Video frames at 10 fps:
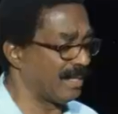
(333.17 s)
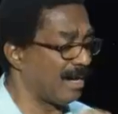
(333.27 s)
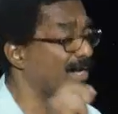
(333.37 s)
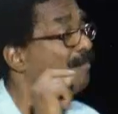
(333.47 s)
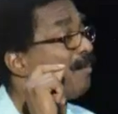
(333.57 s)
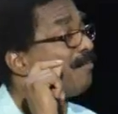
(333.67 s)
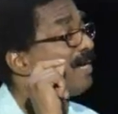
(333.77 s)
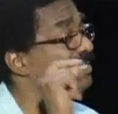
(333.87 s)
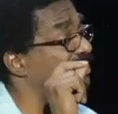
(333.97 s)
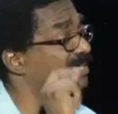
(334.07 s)
other
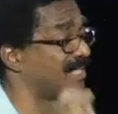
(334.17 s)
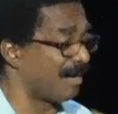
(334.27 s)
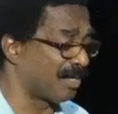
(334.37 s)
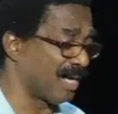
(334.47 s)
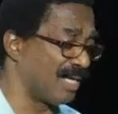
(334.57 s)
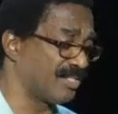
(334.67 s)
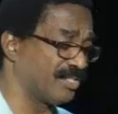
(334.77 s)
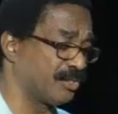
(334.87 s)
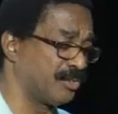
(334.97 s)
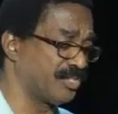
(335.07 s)
provisions in our
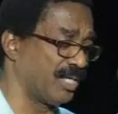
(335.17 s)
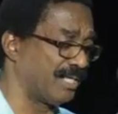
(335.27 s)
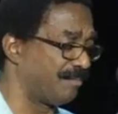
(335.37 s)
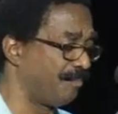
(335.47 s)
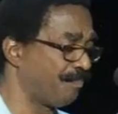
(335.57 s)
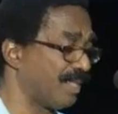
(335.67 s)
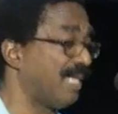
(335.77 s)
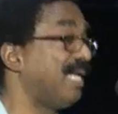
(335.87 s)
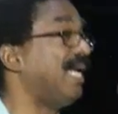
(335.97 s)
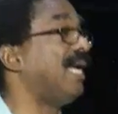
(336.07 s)
Constitution
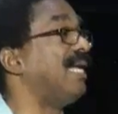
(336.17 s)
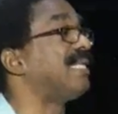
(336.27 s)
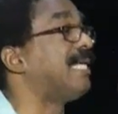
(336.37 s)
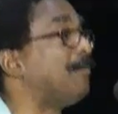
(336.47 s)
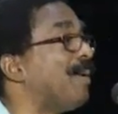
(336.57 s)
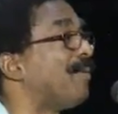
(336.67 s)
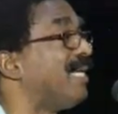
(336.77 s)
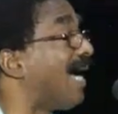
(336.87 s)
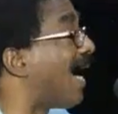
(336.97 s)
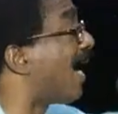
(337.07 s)
and keep it with
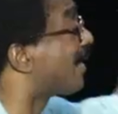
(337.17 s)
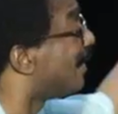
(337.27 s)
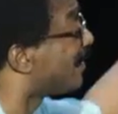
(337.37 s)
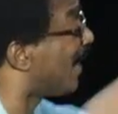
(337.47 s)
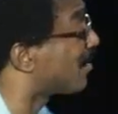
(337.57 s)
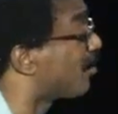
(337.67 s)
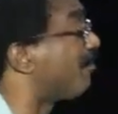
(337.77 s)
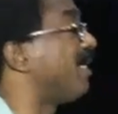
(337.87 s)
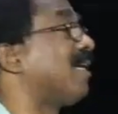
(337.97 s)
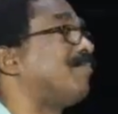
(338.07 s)
the architecture
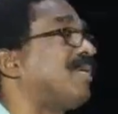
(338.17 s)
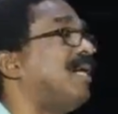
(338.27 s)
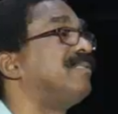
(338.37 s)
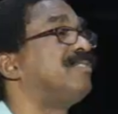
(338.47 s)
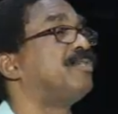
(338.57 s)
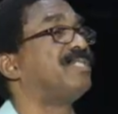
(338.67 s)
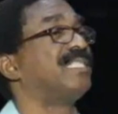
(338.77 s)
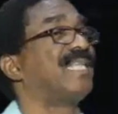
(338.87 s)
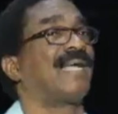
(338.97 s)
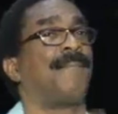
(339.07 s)
of the Constitution.
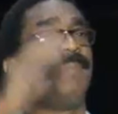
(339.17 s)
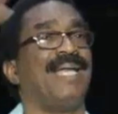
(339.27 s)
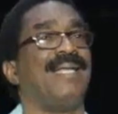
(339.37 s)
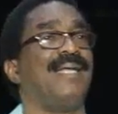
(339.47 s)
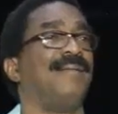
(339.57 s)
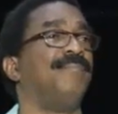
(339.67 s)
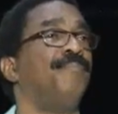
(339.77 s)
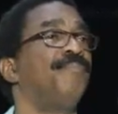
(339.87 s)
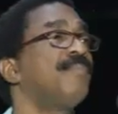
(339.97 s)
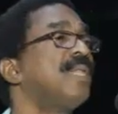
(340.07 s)
It's like a building.
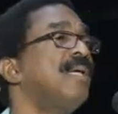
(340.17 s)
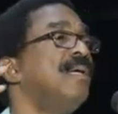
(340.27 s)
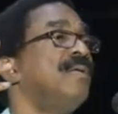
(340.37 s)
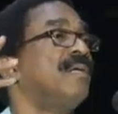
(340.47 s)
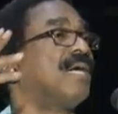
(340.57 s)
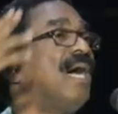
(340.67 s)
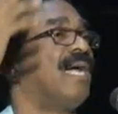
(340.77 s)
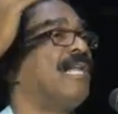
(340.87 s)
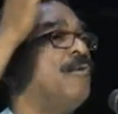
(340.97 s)
You can't get